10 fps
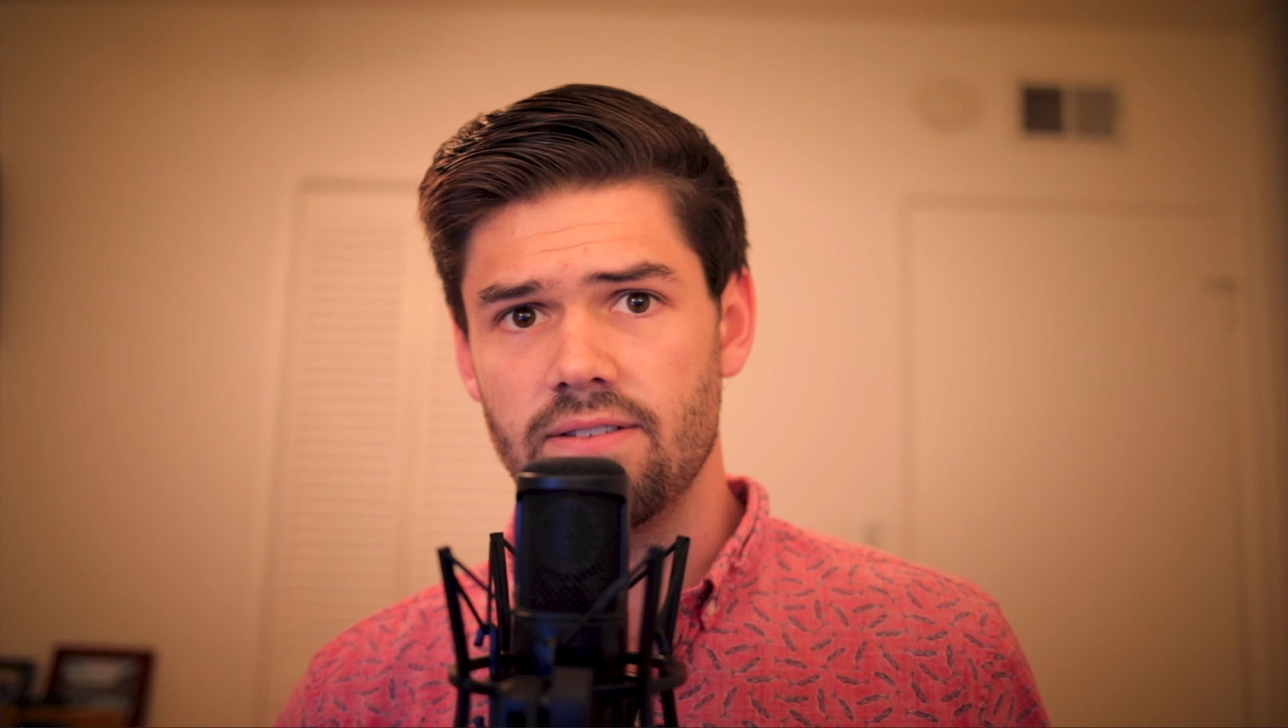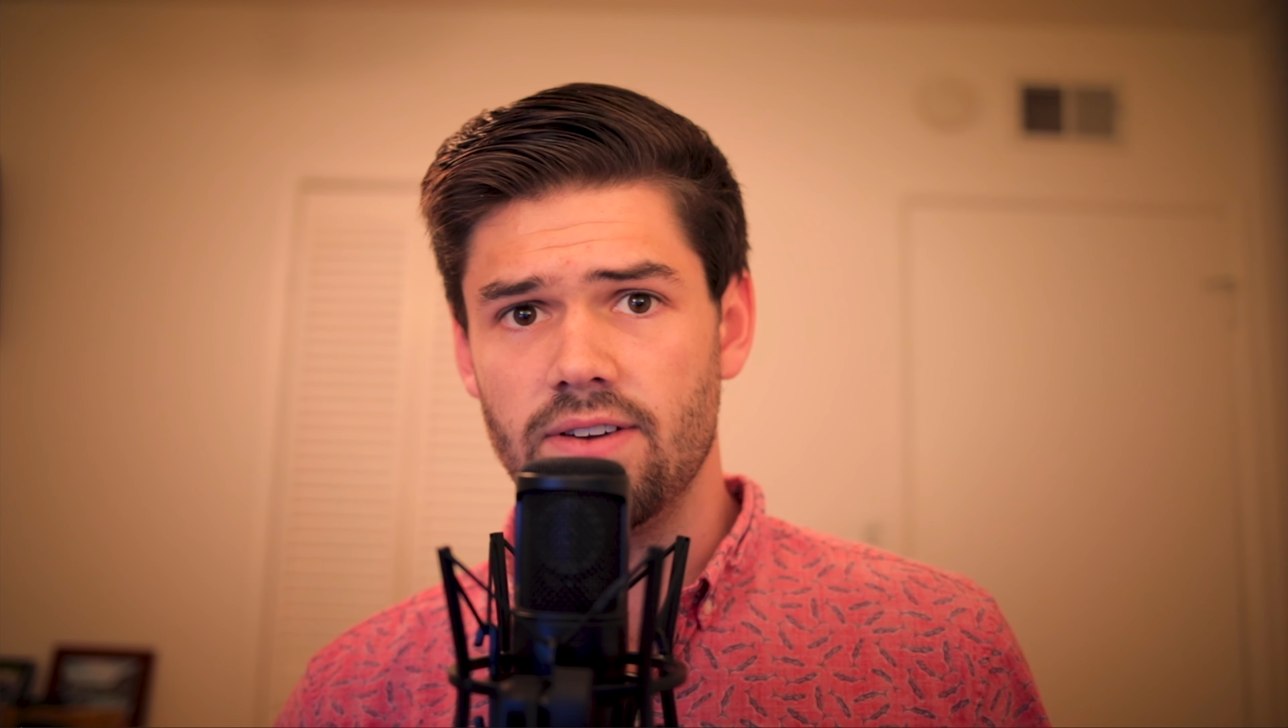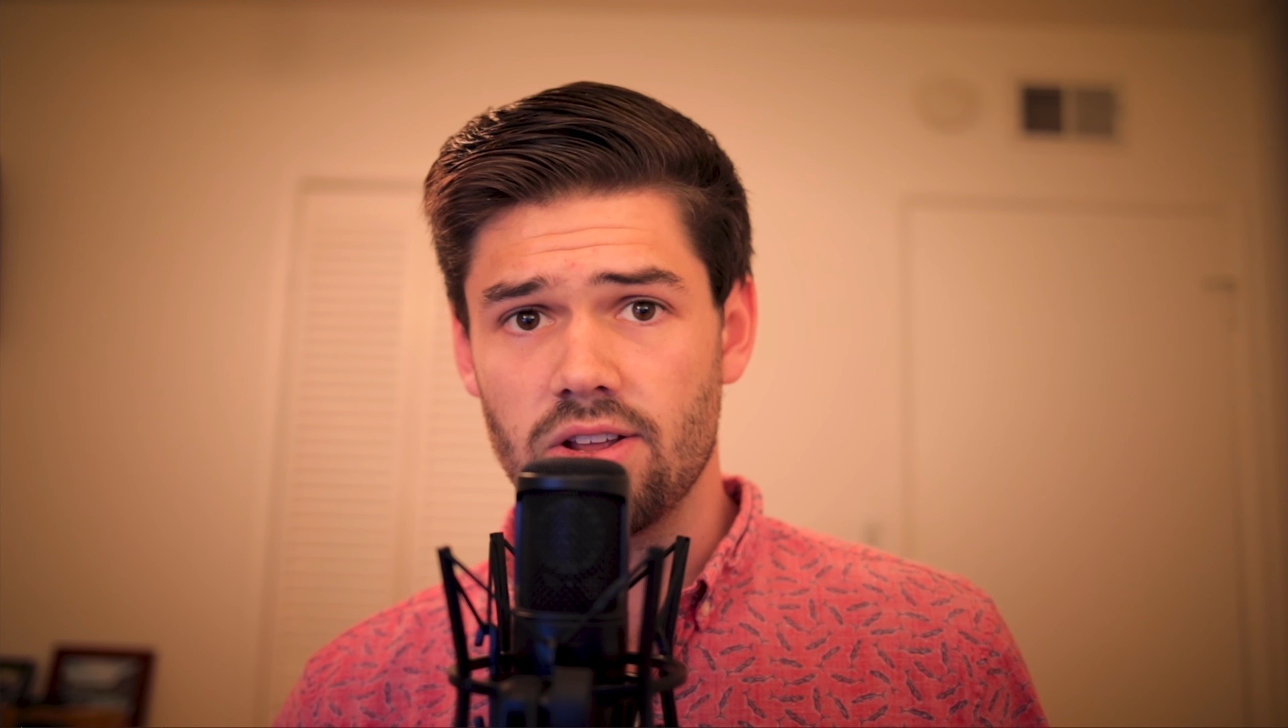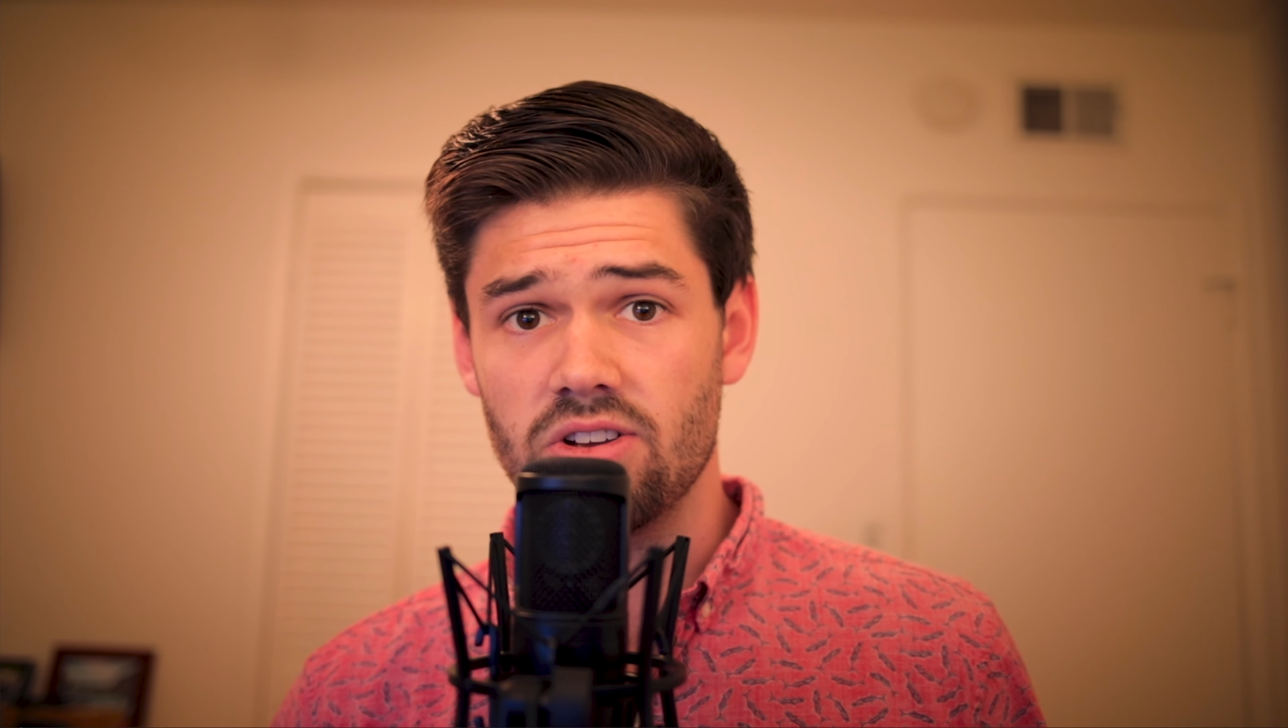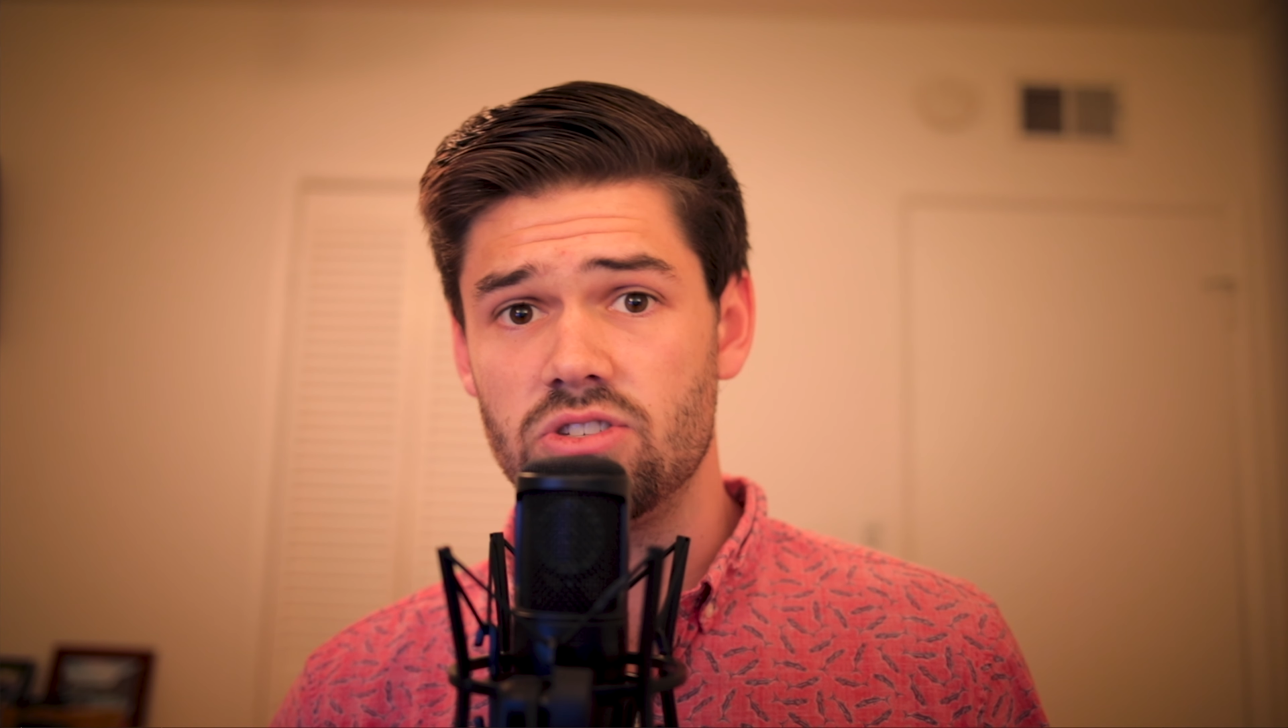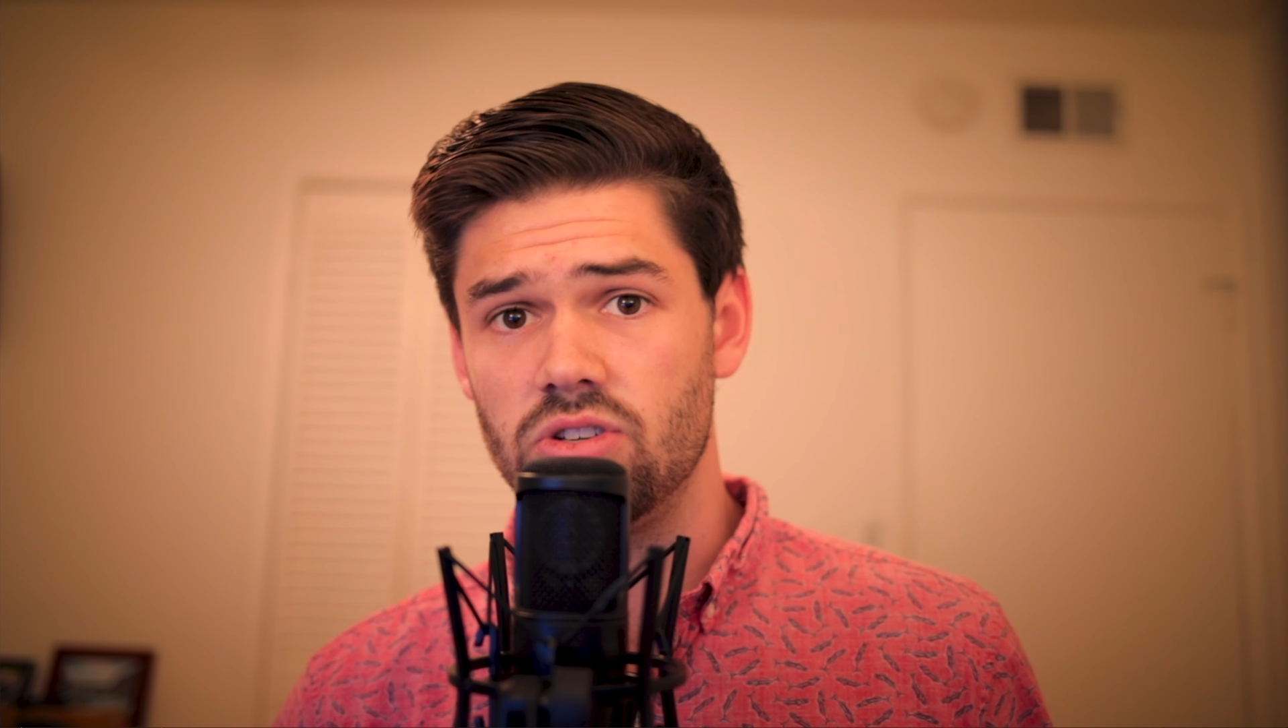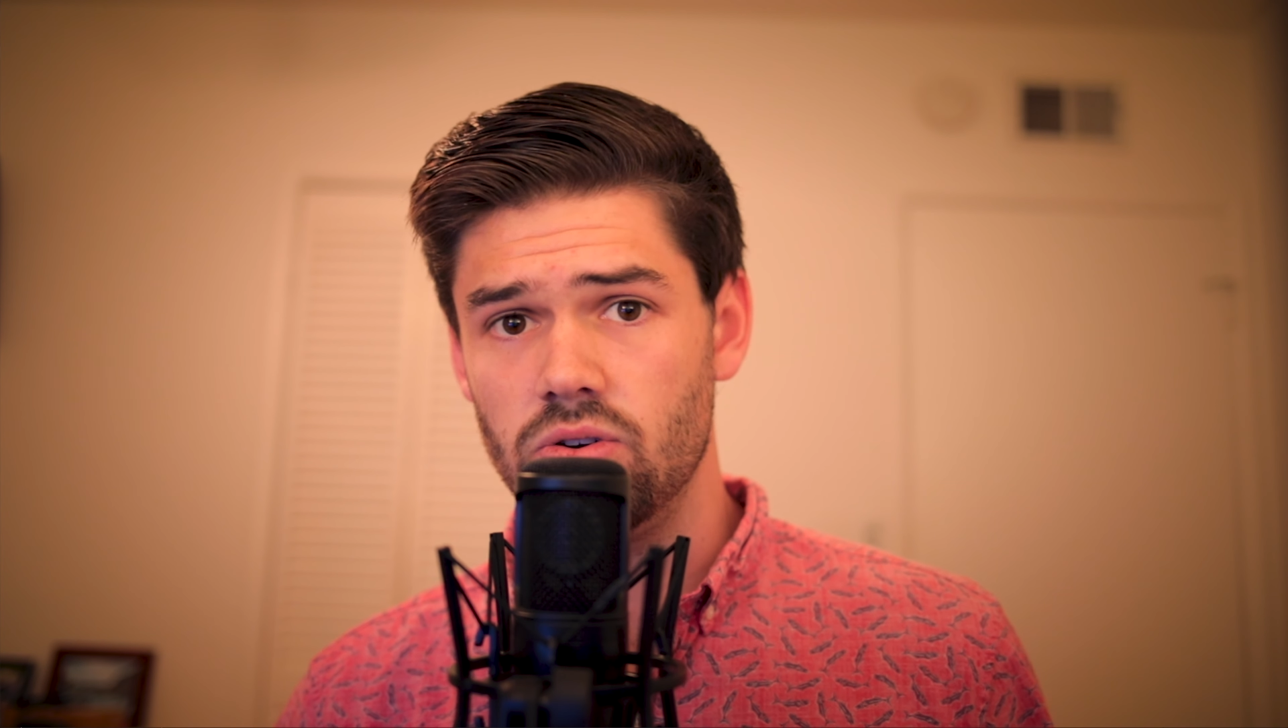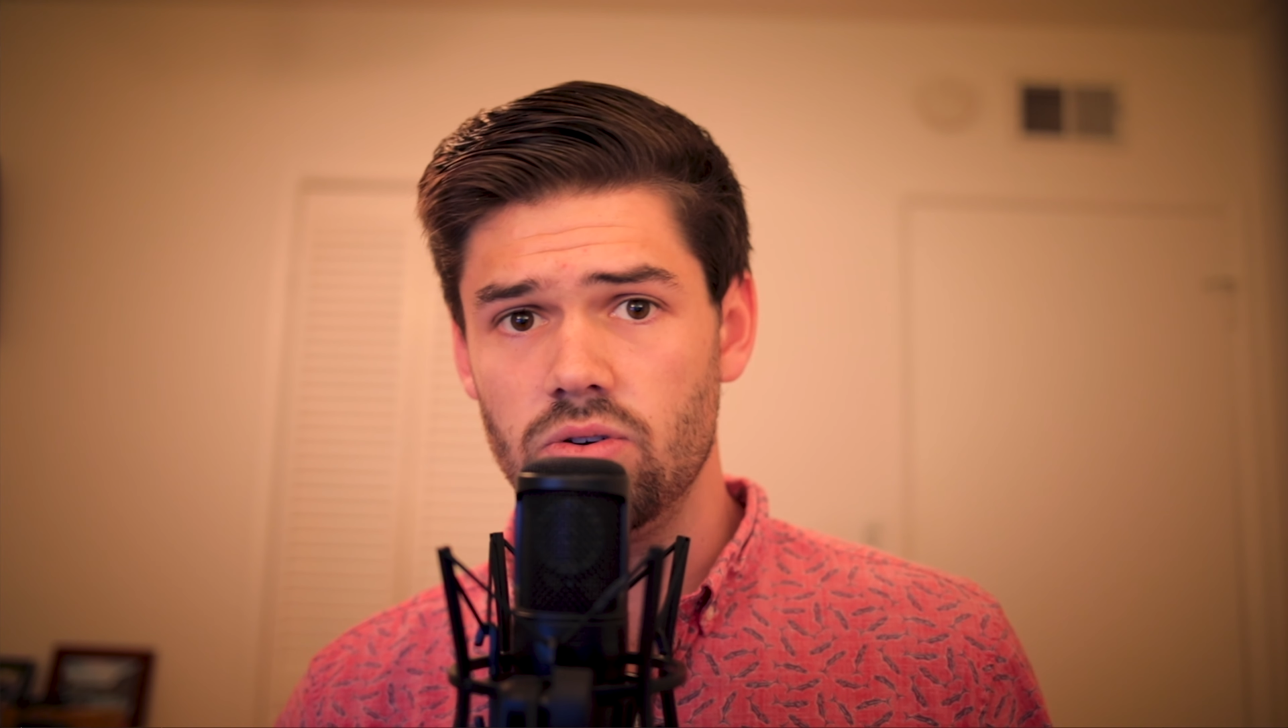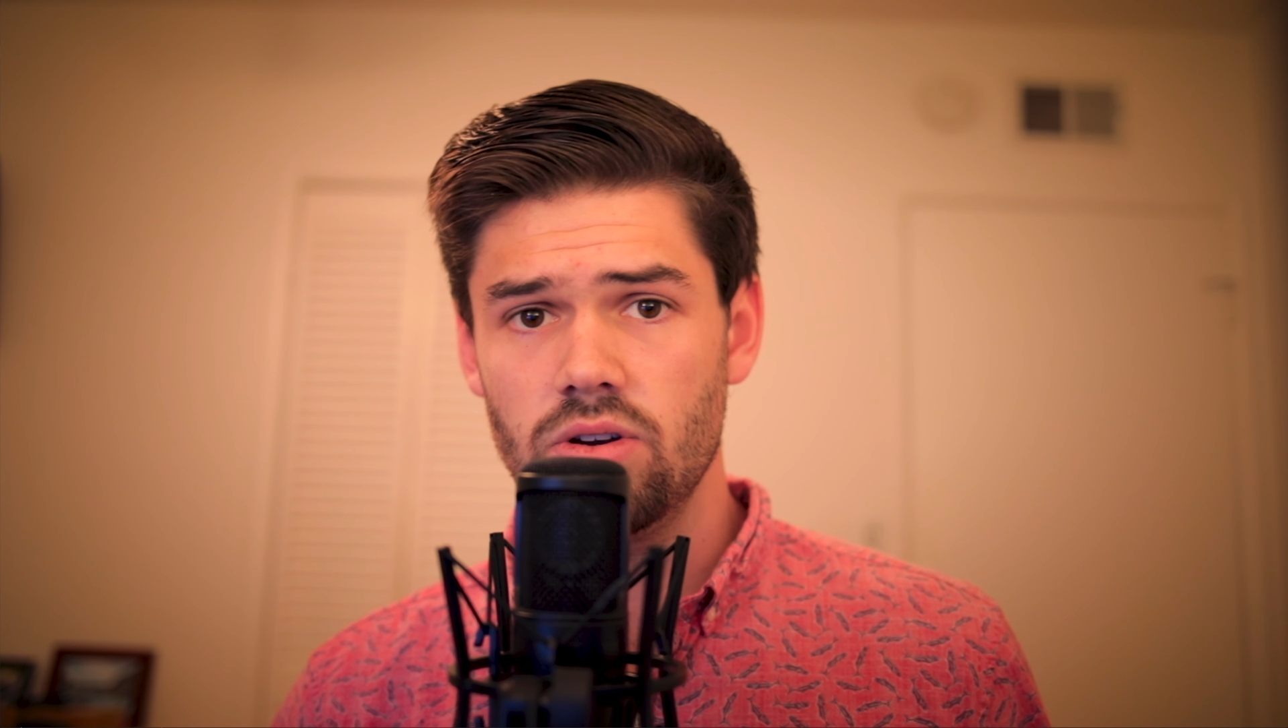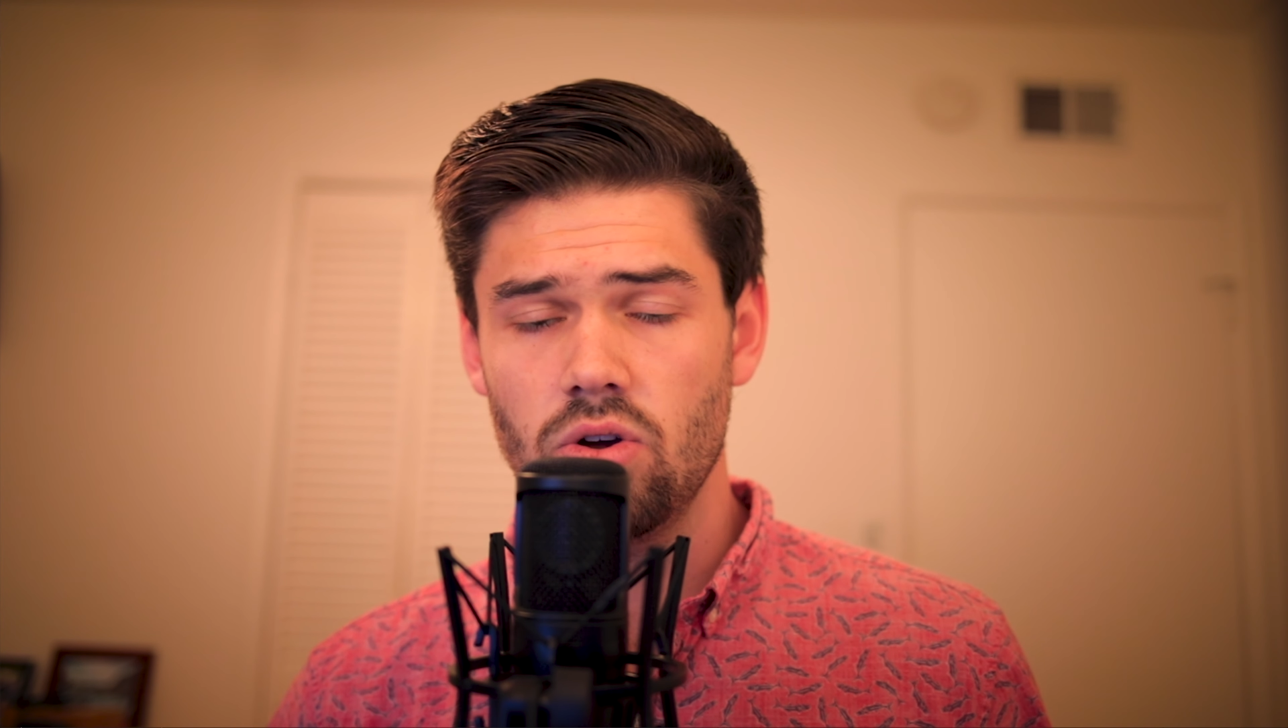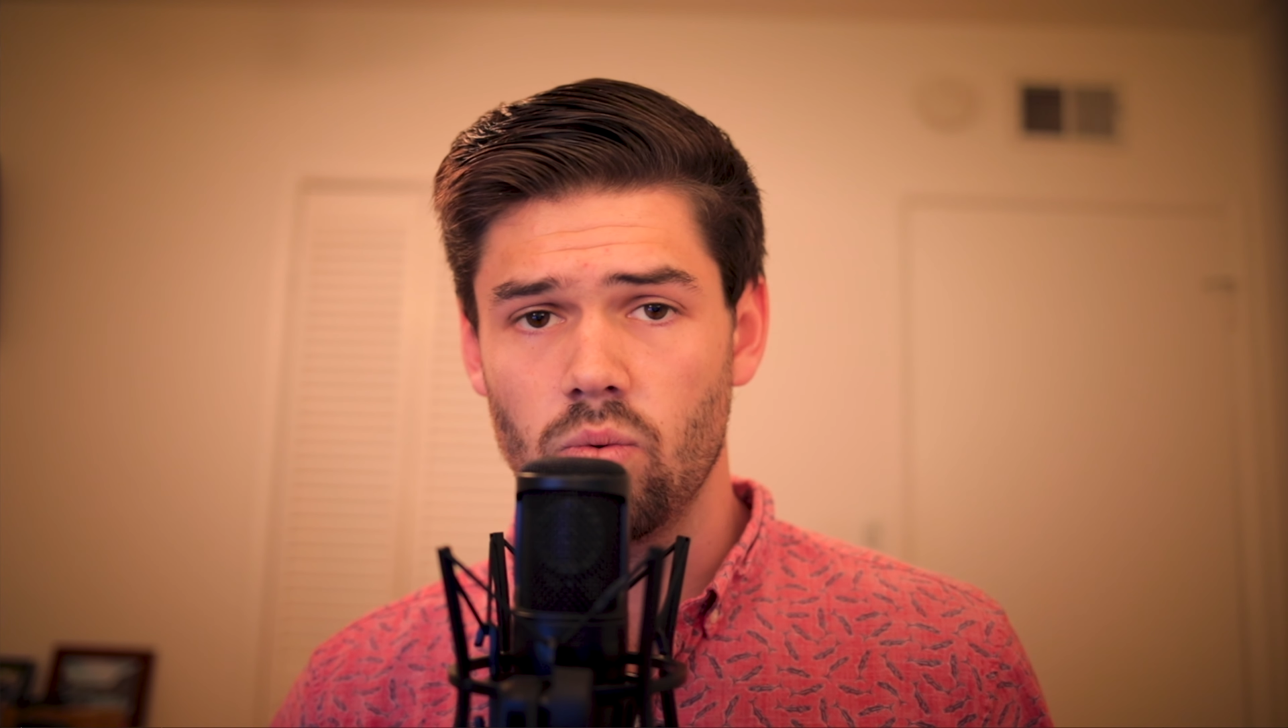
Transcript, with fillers: video soon